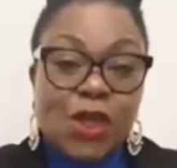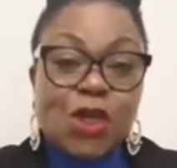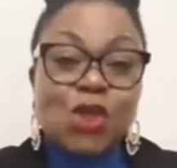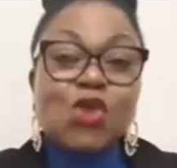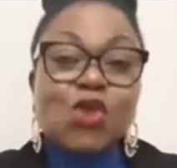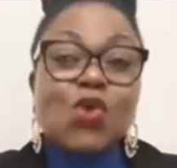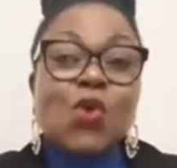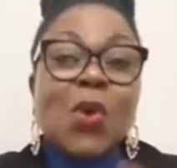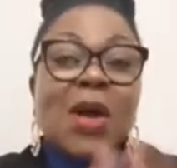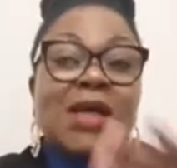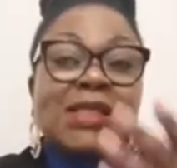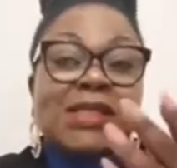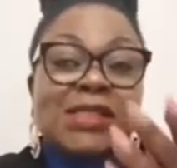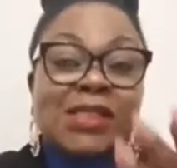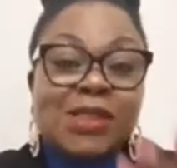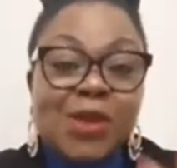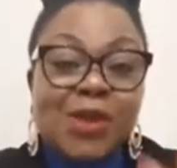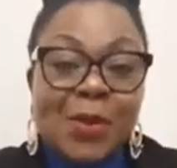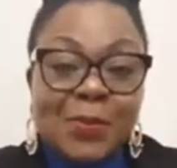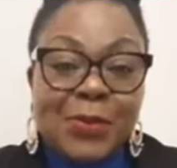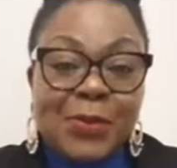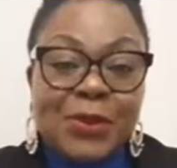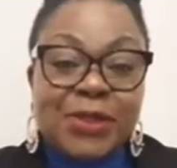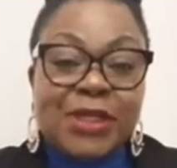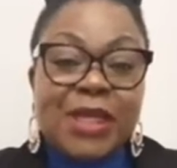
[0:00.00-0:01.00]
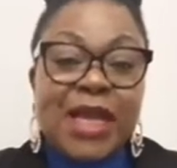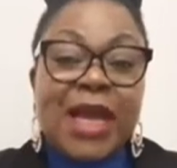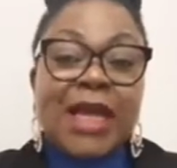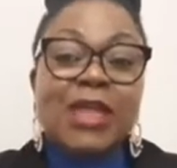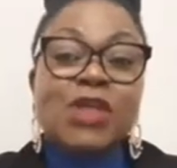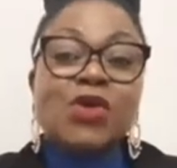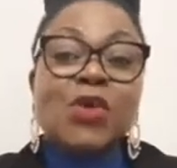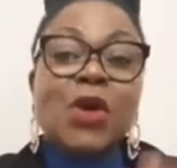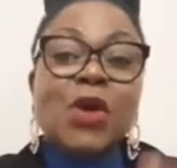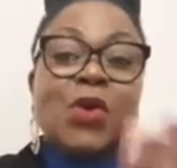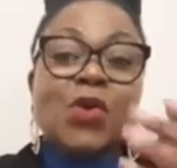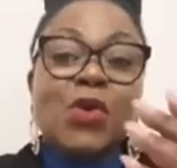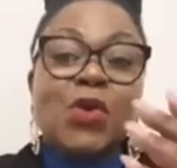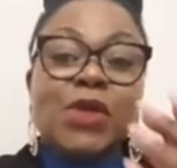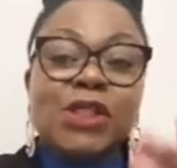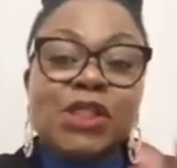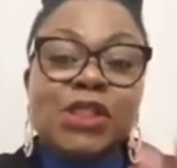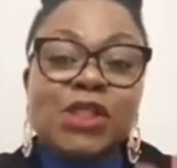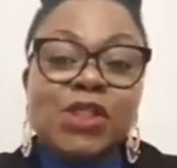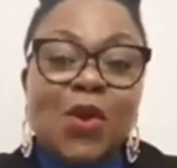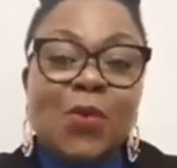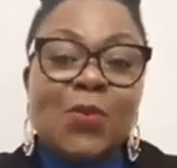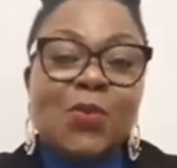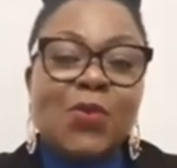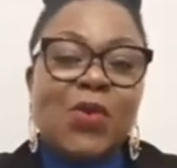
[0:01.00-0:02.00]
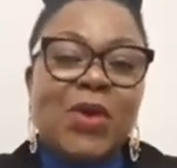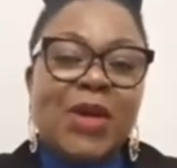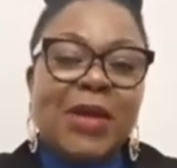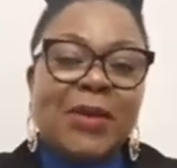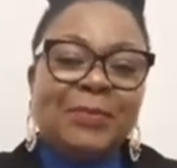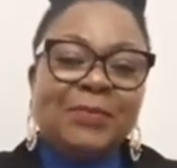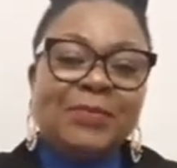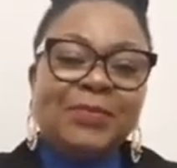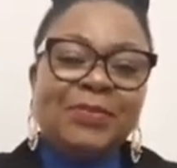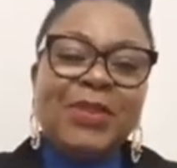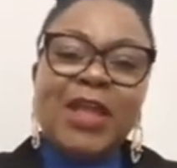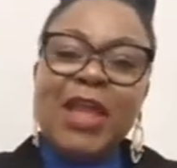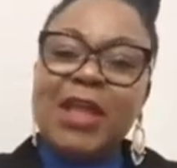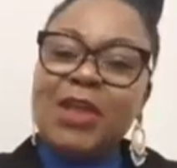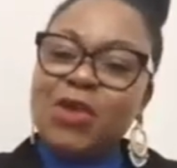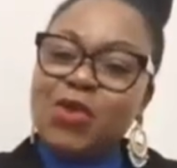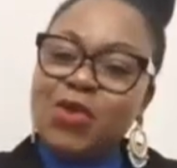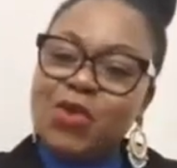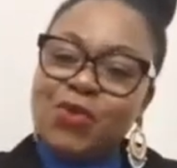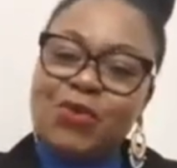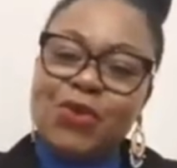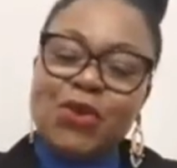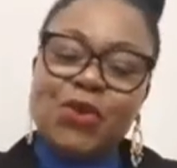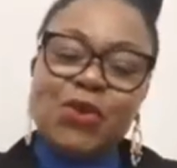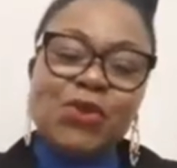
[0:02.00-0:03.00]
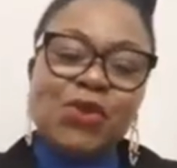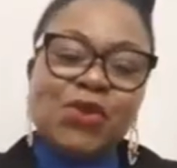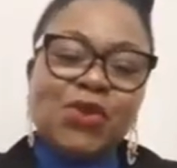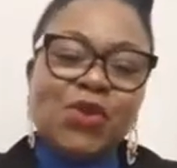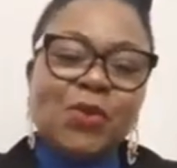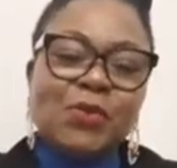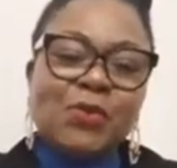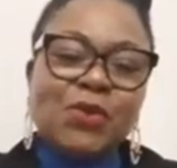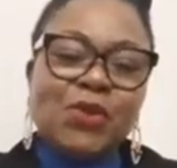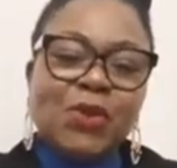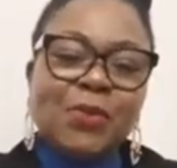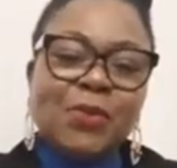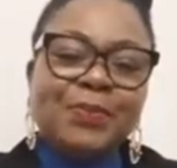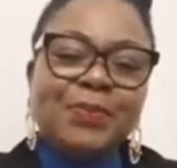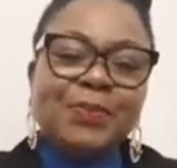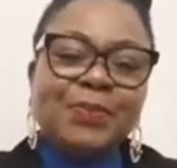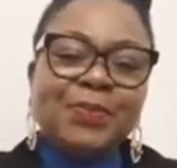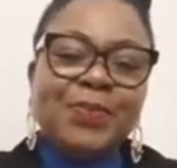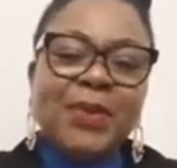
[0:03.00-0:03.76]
you are somebody and you are going somewhere. Thank you for those thumbs up.